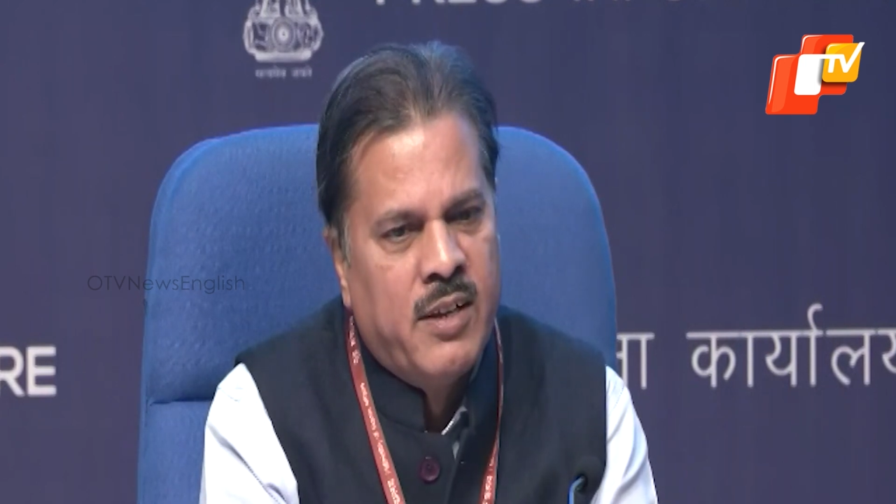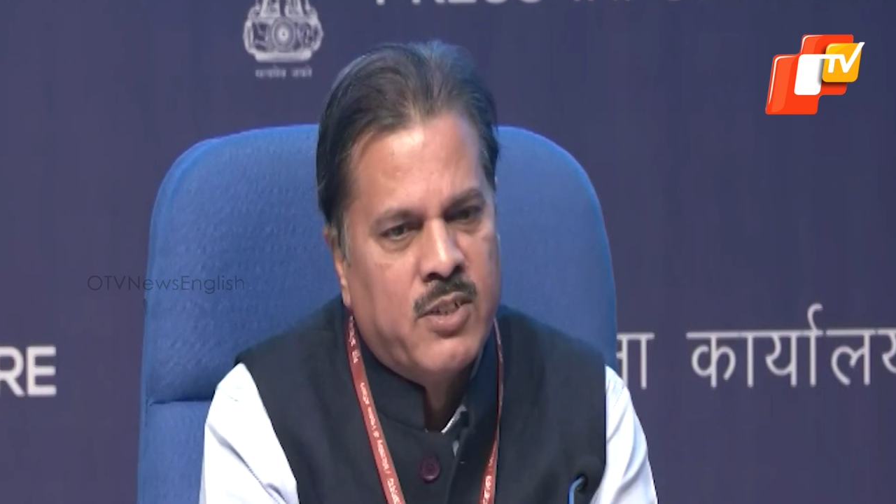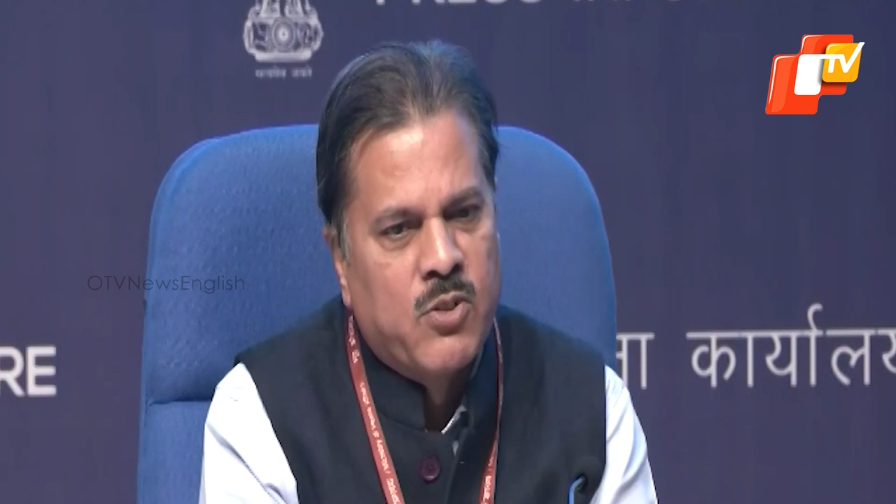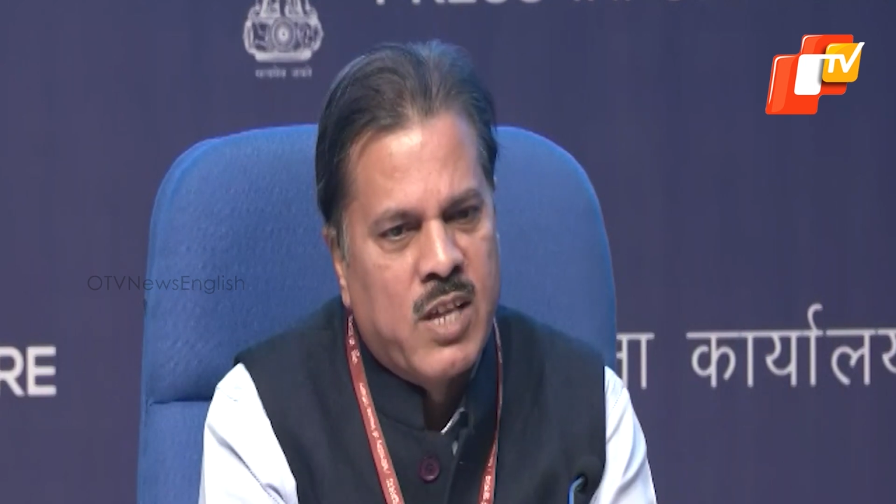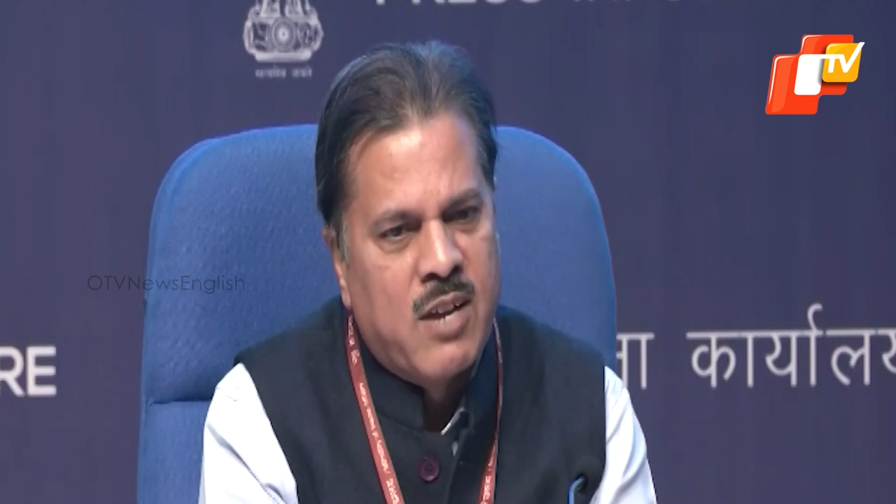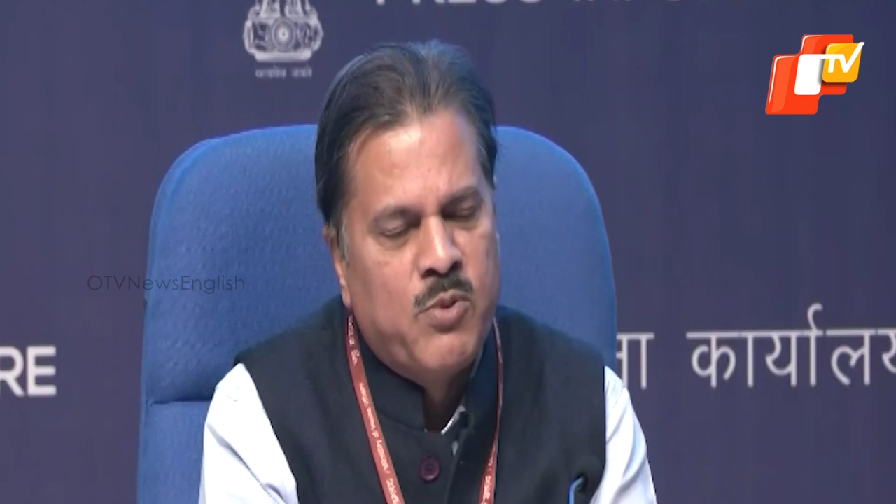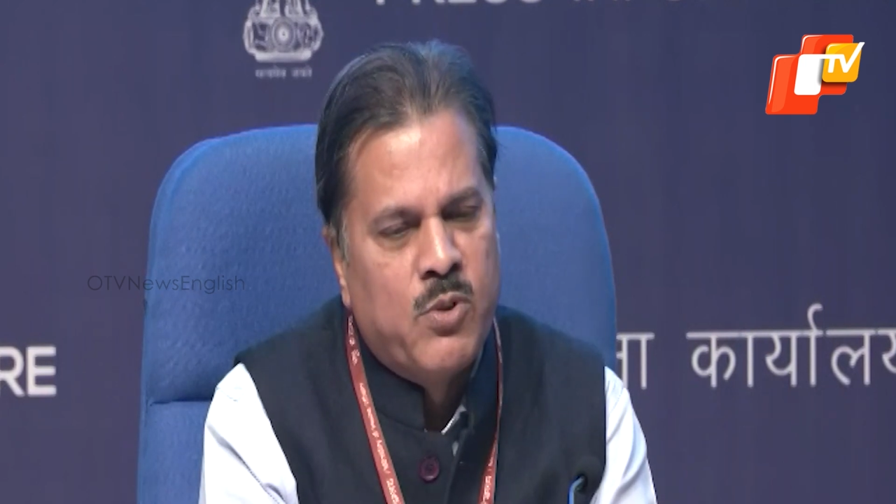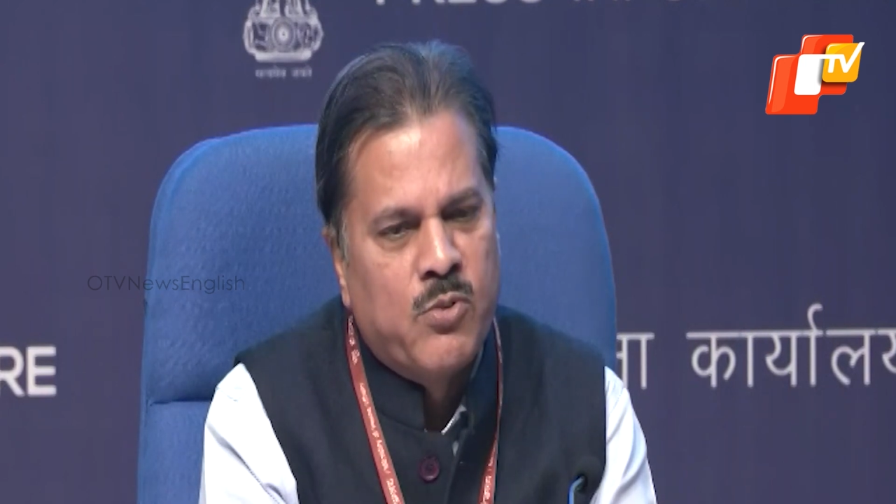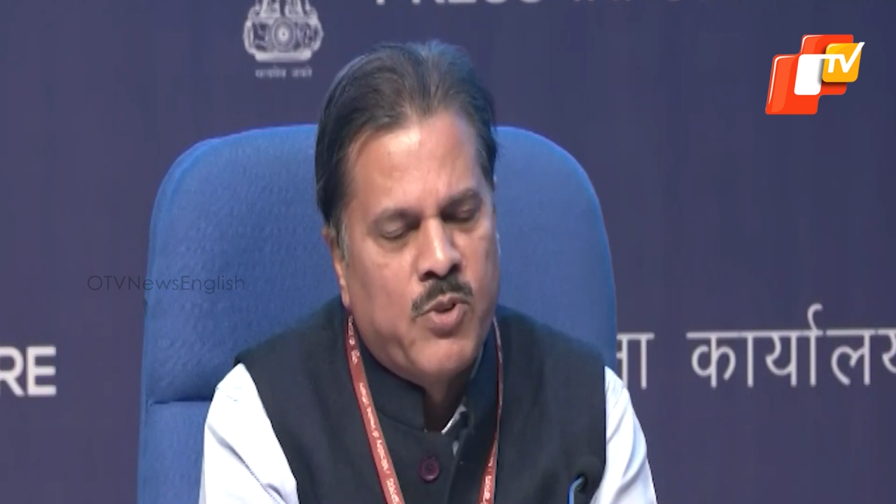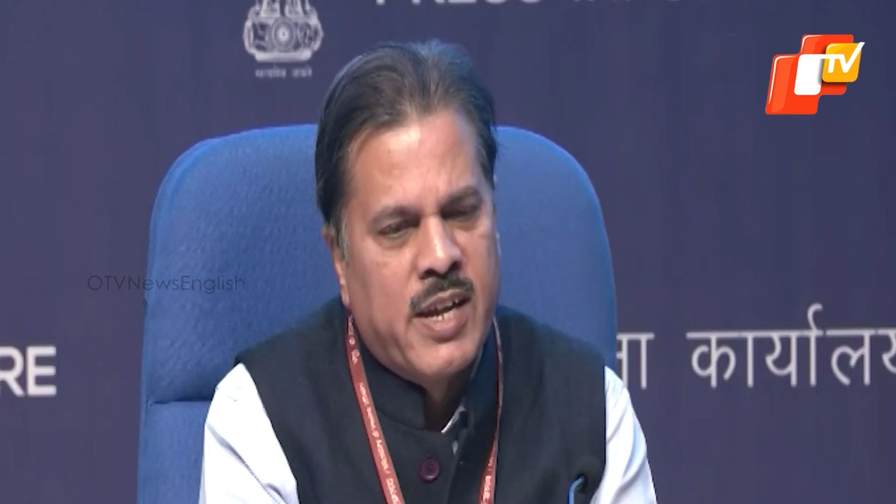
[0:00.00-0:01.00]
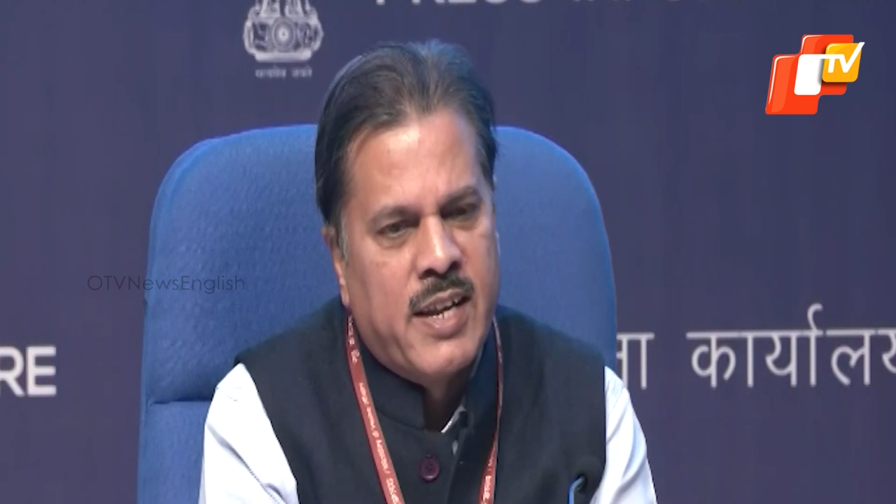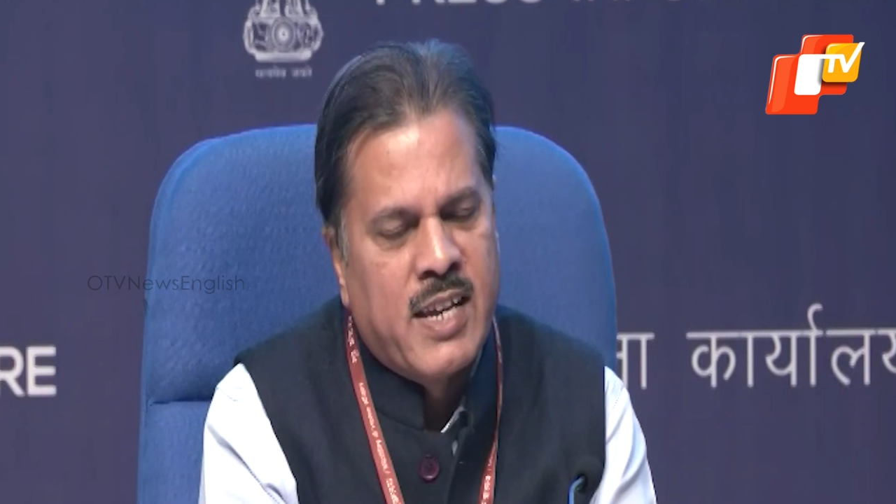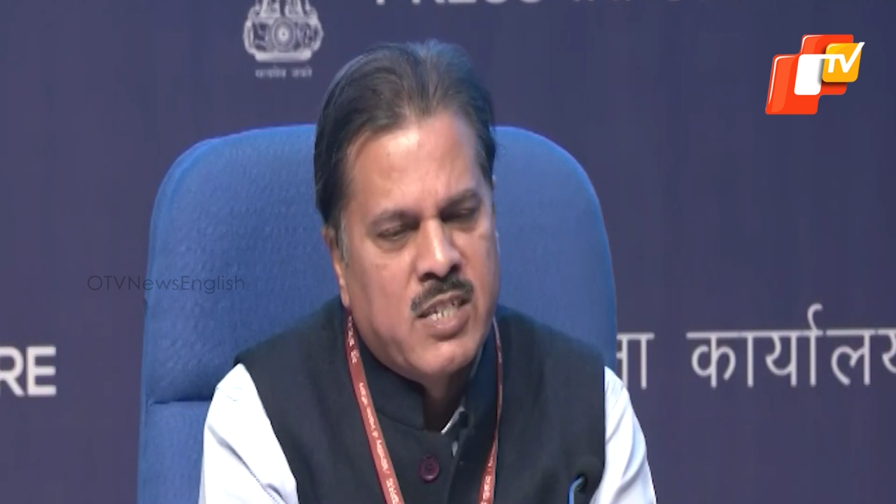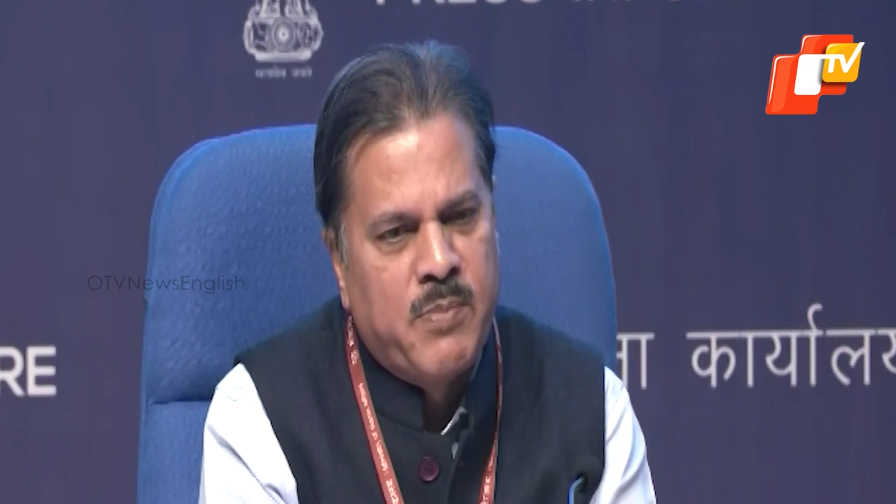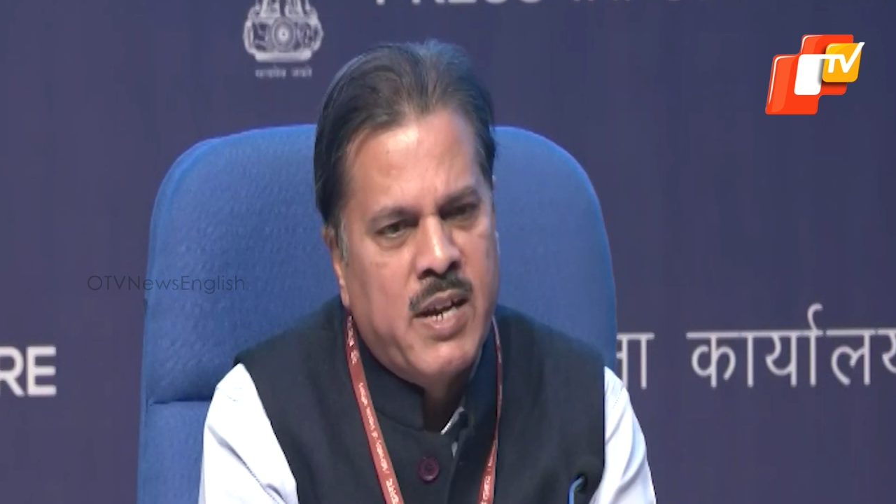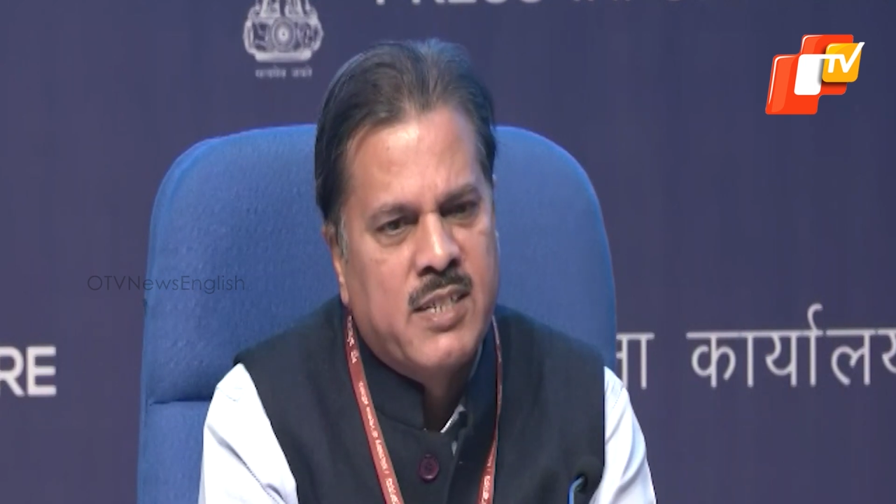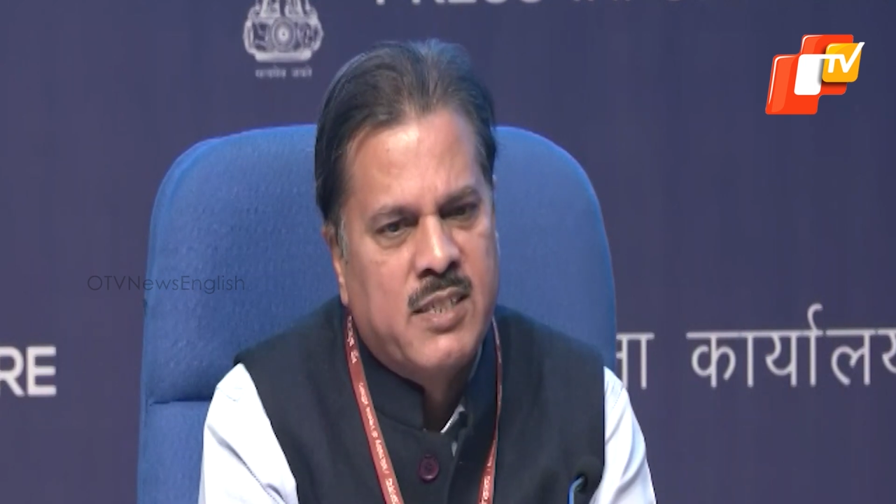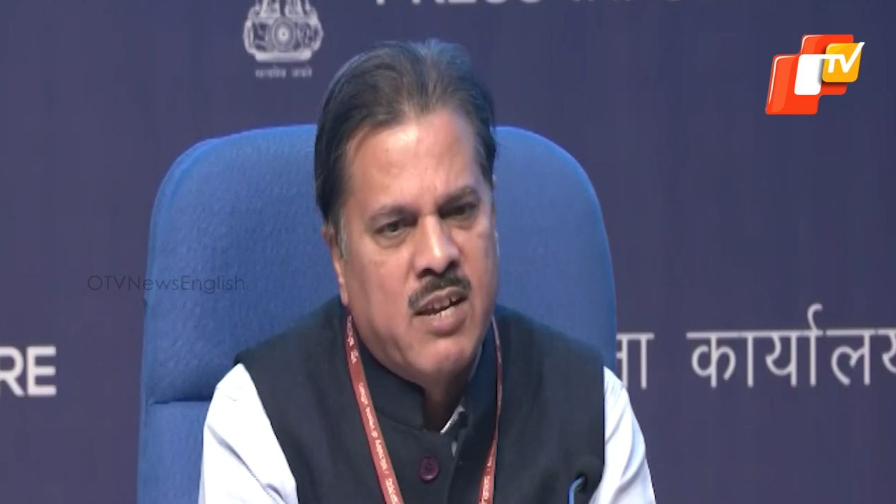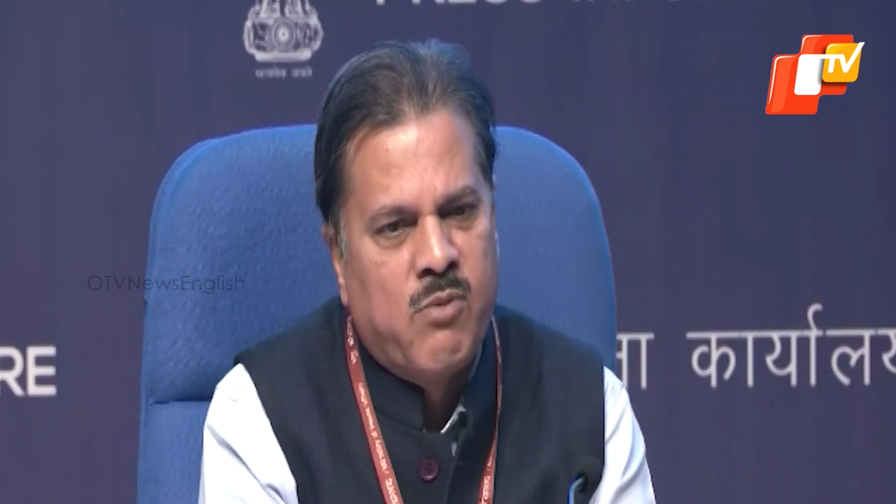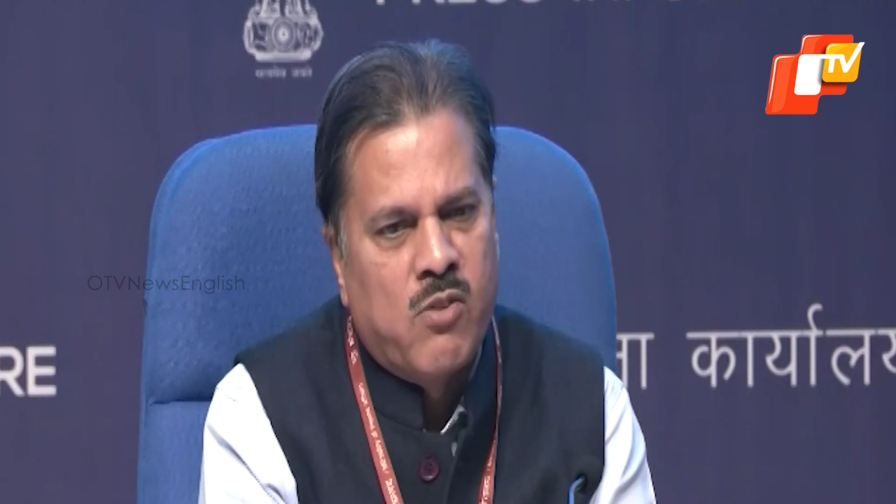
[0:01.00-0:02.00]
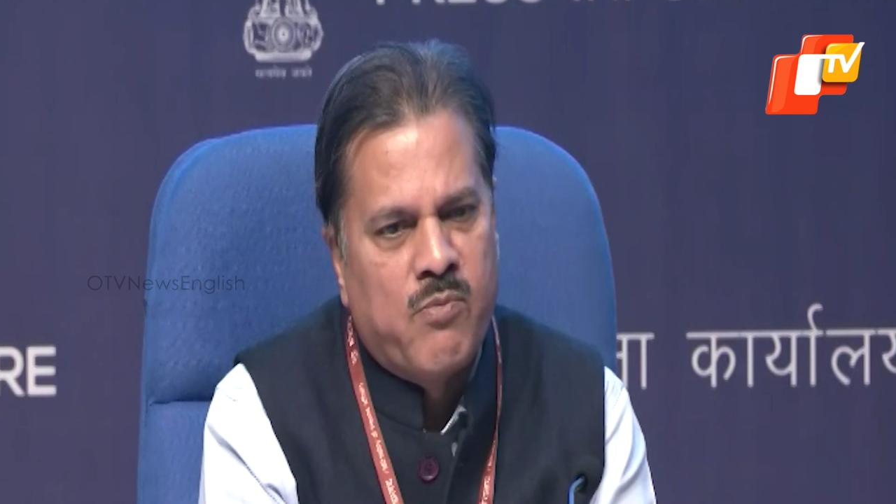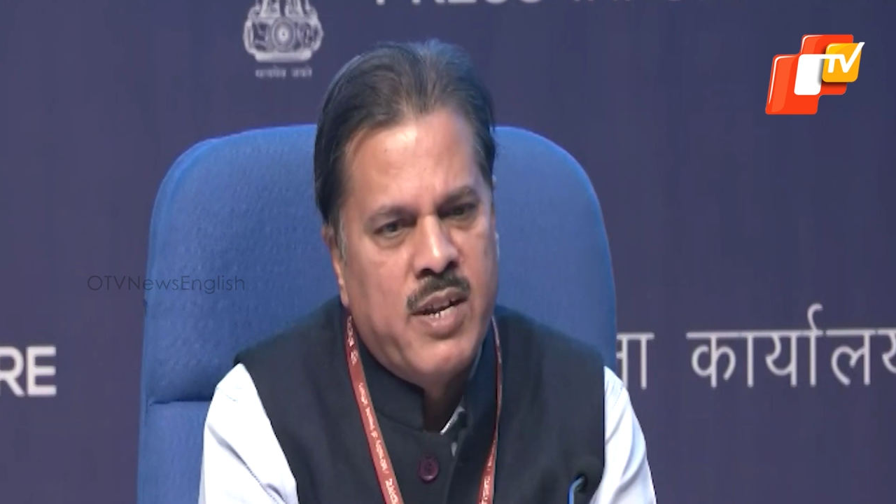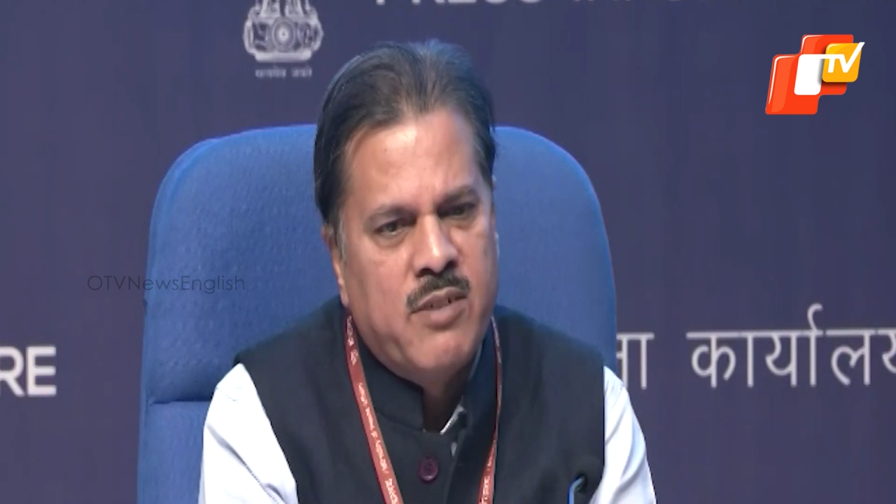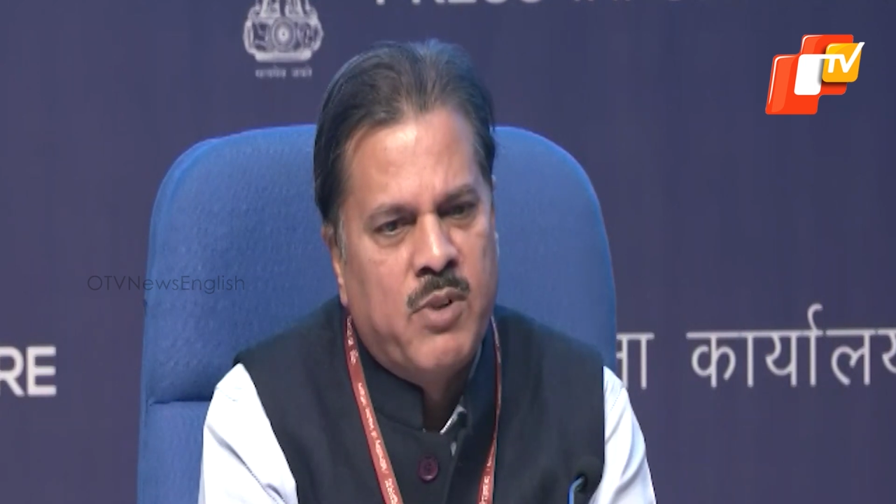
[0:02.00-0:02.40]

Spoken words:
So therefore, we can expect the evolvement,